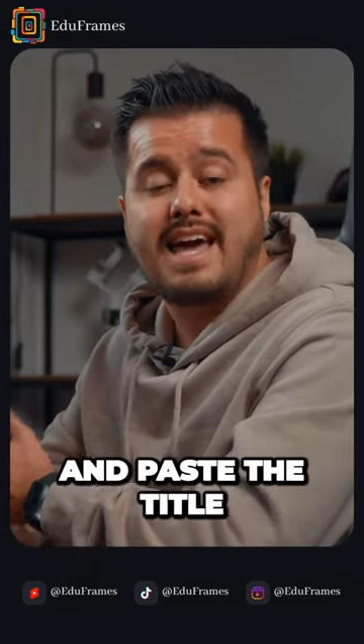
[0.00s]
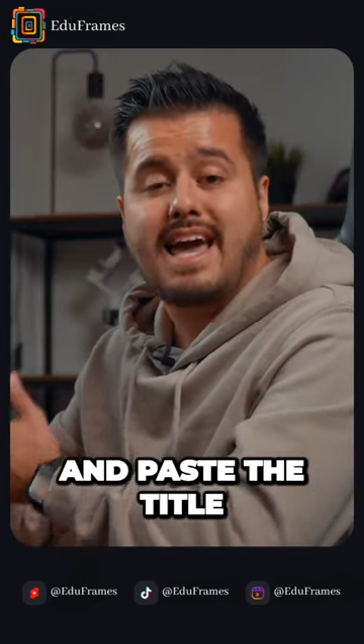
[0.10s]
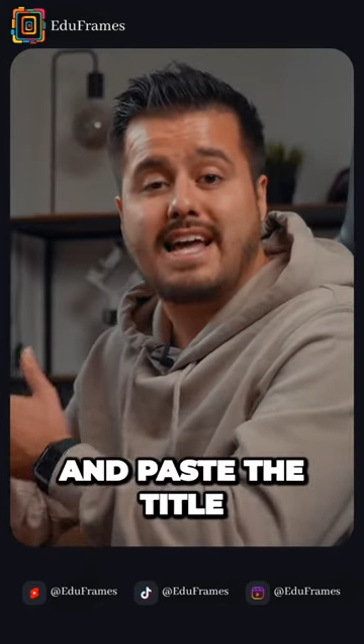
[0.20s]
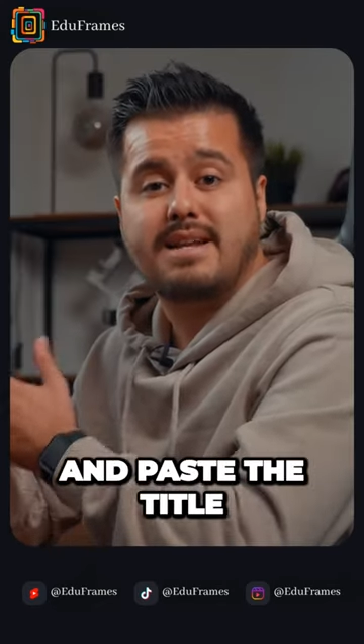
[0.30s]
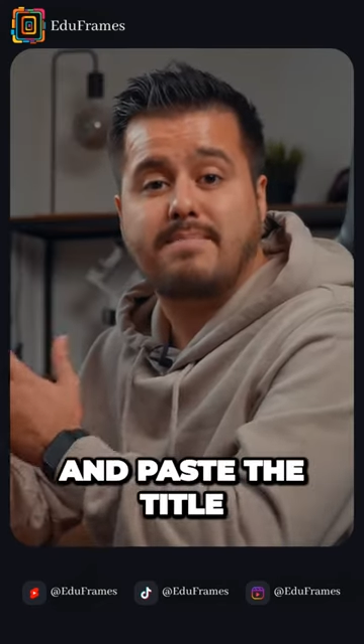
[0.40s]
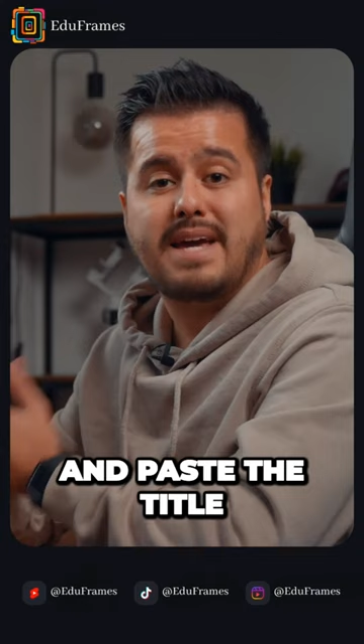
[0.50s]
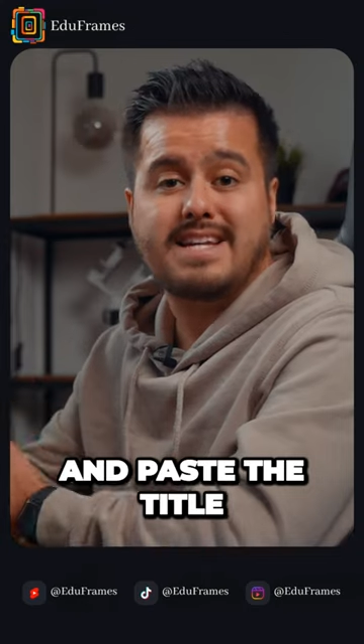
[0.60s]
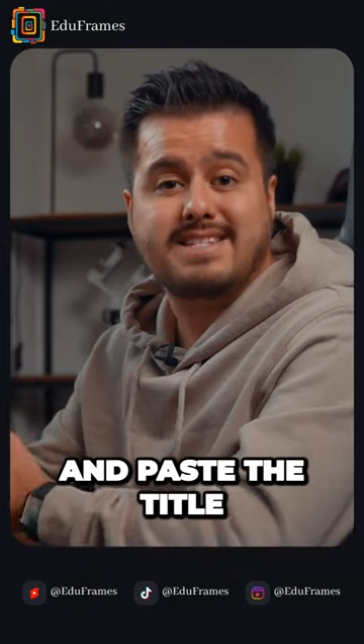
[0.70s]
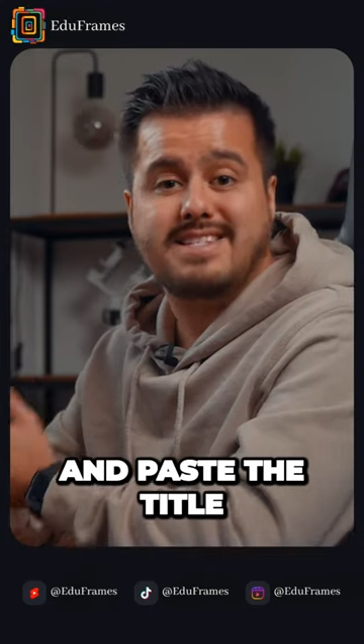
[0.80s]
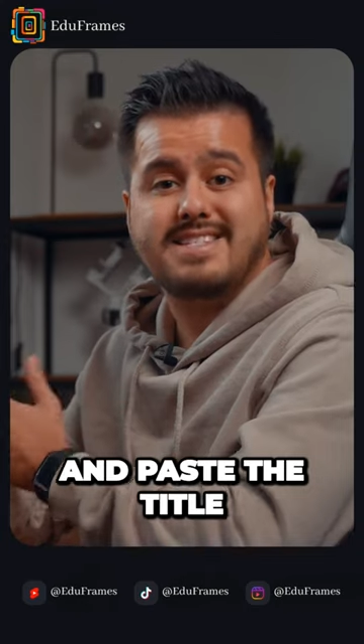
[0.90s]
and
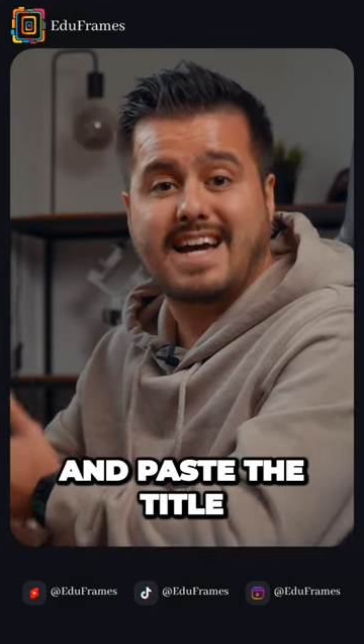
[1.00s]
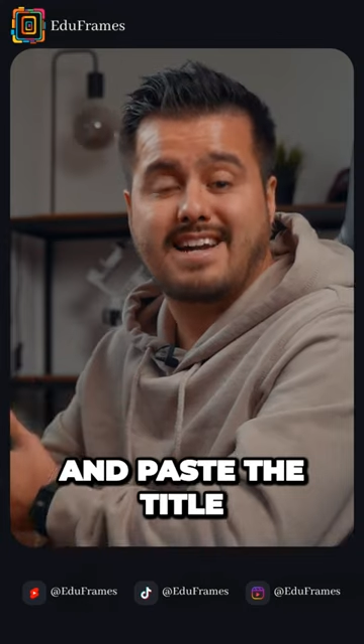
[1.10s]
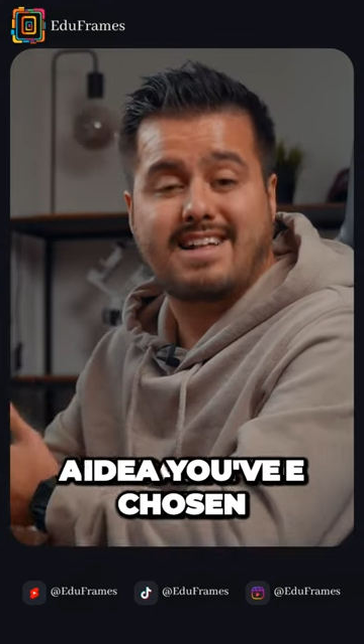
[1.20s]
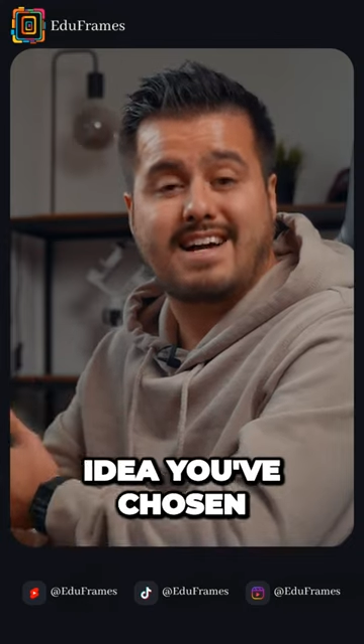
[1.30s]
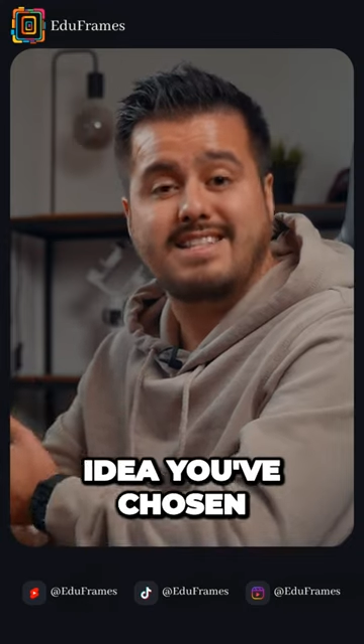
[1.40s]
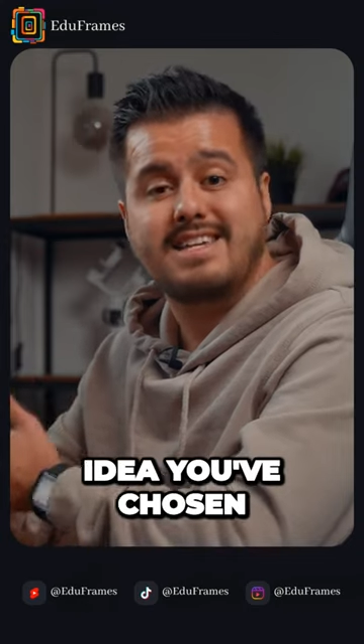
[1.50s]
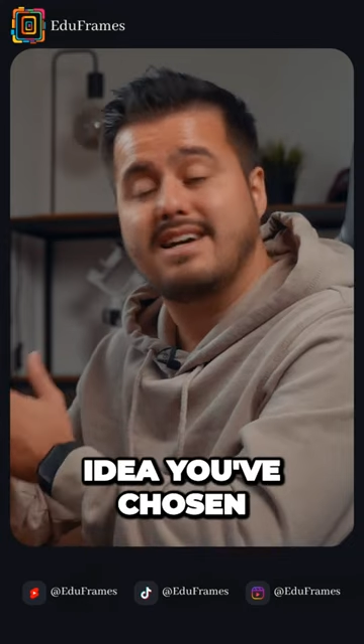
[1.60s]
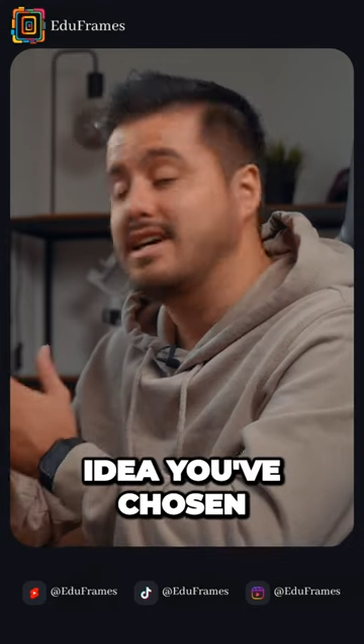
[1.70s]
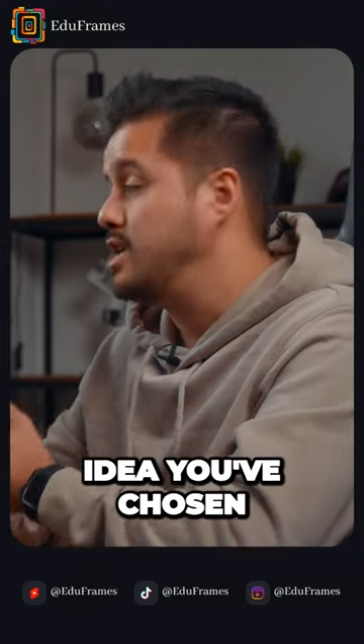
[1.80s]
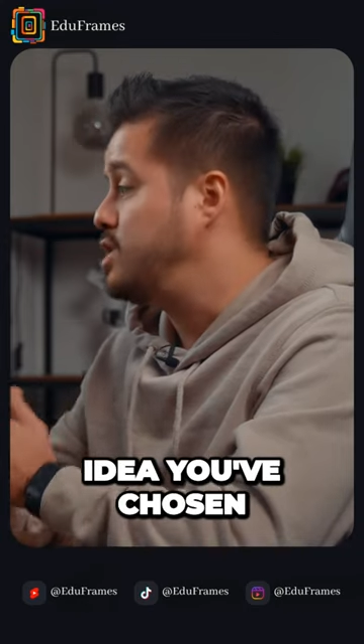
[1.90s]
paste the title idea
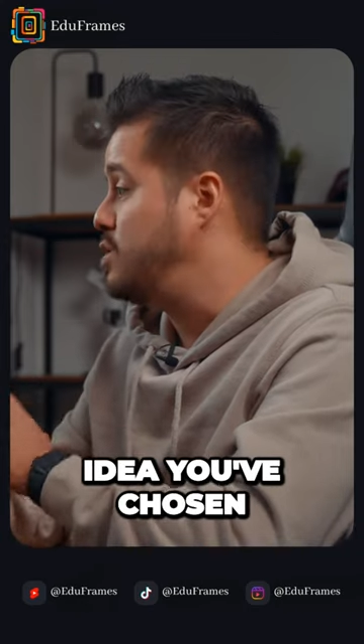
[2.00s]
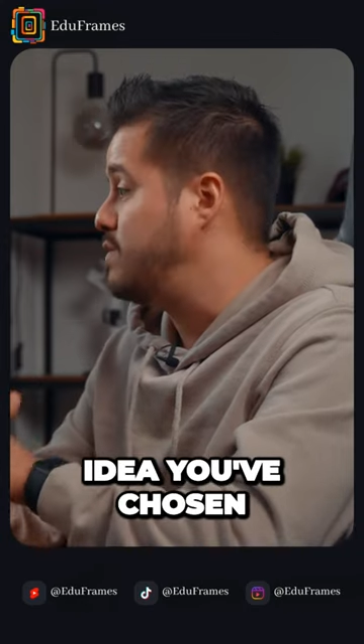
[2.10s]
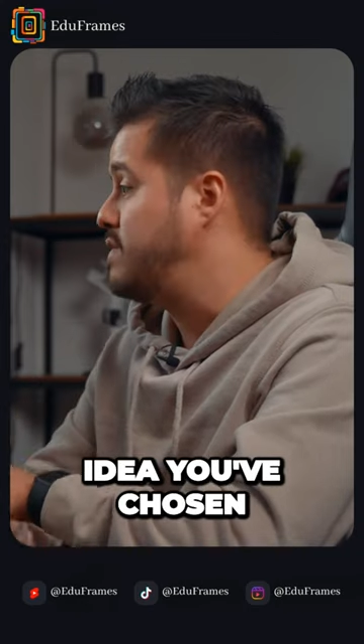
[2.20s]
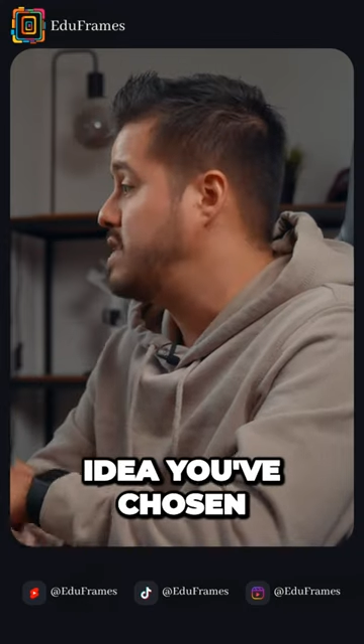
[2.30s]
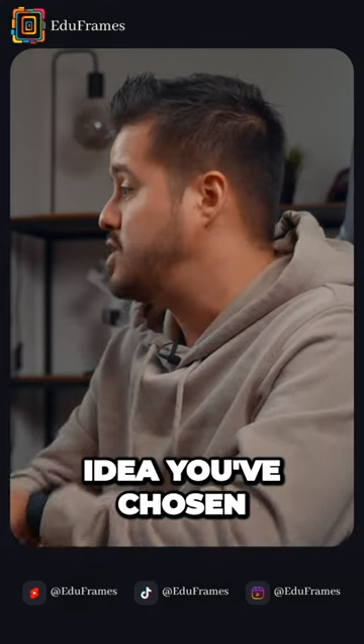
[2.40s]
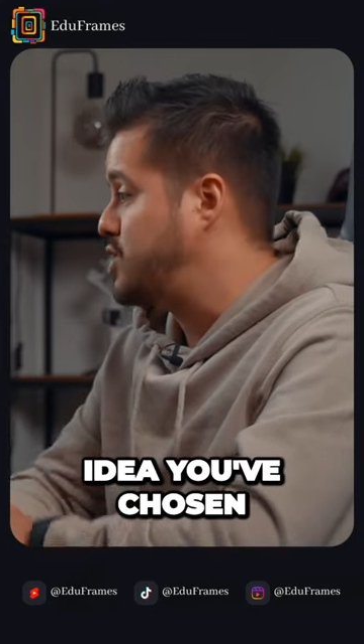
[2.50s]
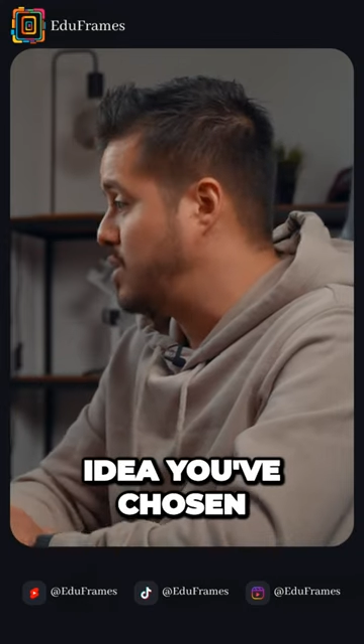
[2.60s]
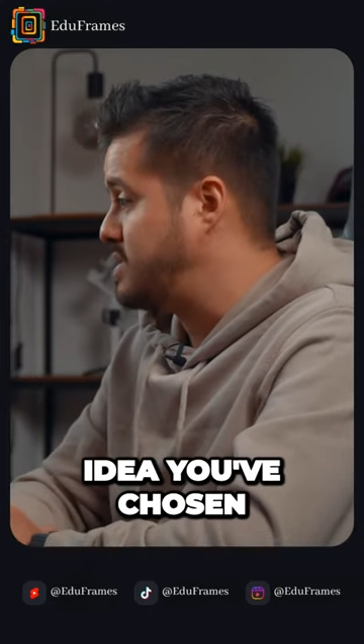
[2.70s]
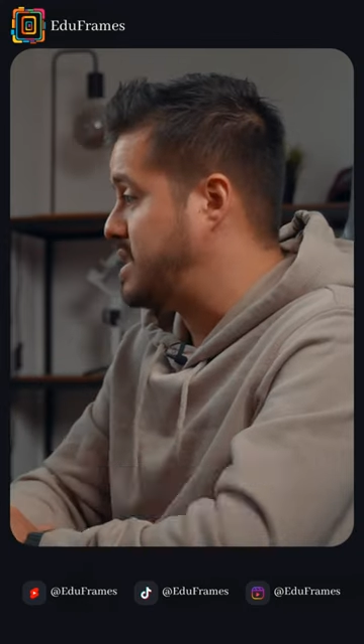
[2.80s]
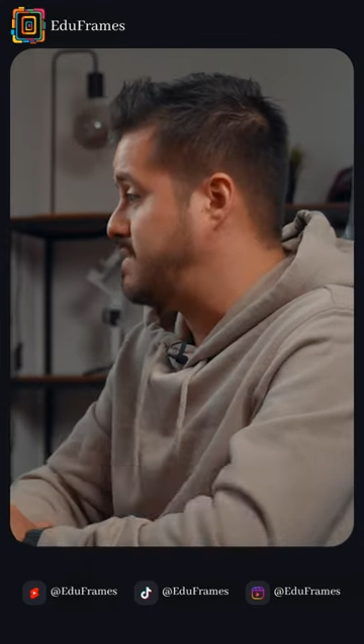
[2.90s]
you've
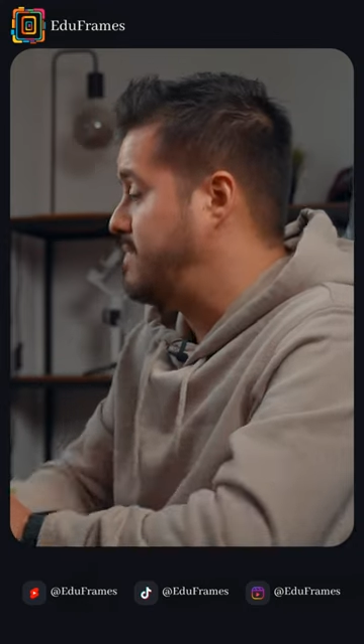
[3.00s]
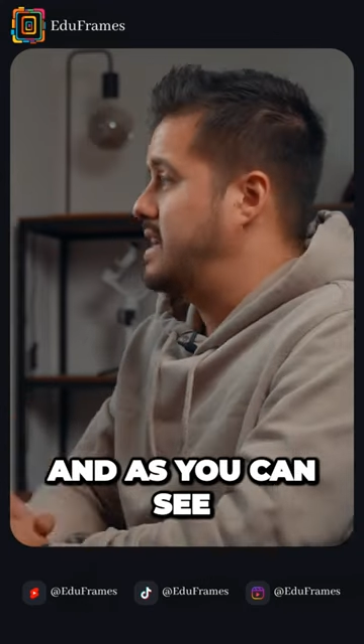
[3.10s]
chosen.